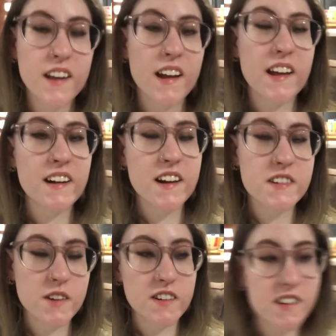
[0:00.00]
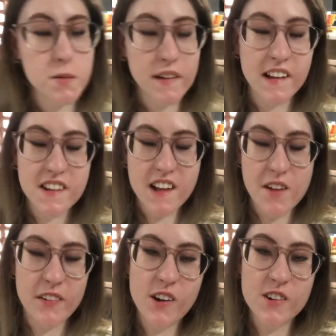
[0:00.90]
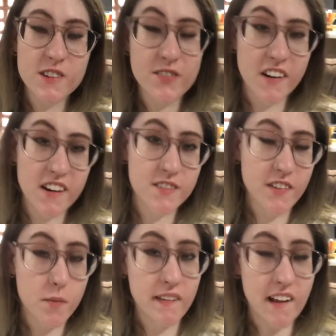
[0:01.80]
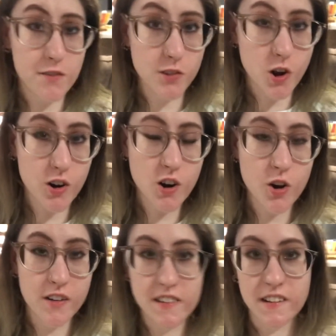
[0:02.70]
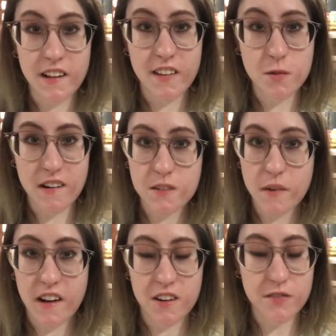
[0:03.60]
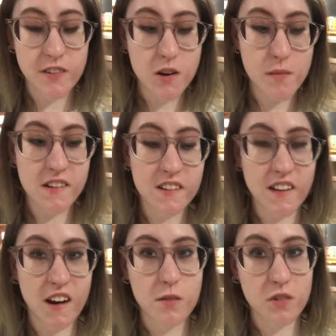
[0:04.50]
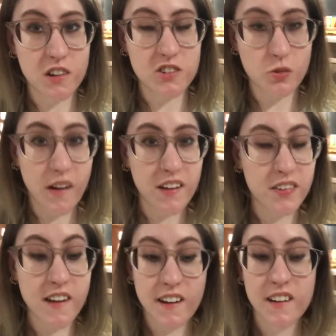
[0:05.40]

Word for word: Hey guys, so I just realized I forgot to finish filming that vlog. Honestly, the reason why I didn't film is because I didn't really do anything.